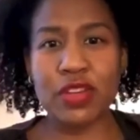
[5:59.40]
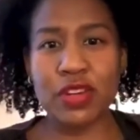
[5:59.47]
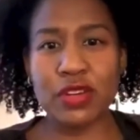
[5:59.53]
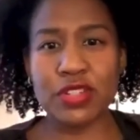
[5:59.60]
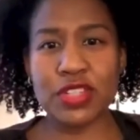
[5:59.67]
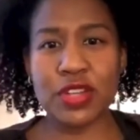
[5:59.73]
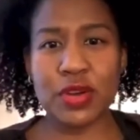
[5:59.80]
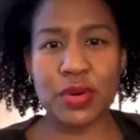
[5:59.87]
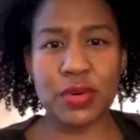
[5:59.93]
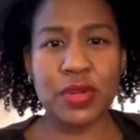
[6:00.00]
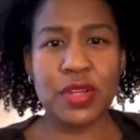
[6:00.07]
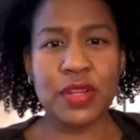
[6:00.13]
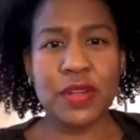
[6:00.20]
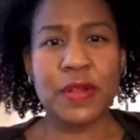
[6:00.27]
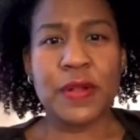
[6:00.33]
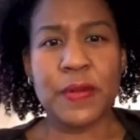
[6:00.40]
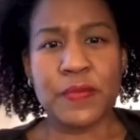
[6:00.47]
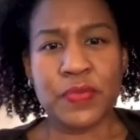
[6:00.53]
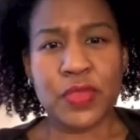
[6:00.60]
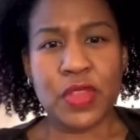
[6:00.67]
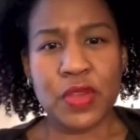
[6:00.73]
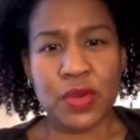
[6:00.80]
okay,
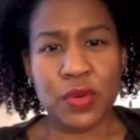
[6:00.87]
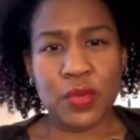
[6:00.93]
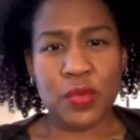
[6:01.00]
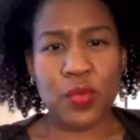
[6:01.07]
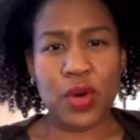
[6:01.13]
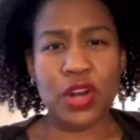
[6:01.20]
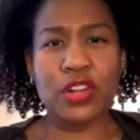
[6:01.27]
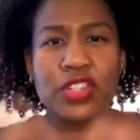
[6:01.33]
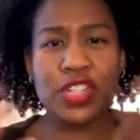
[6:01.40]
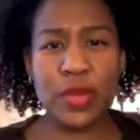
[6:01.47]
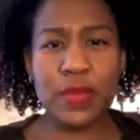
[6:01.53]
yeah. What you call it? So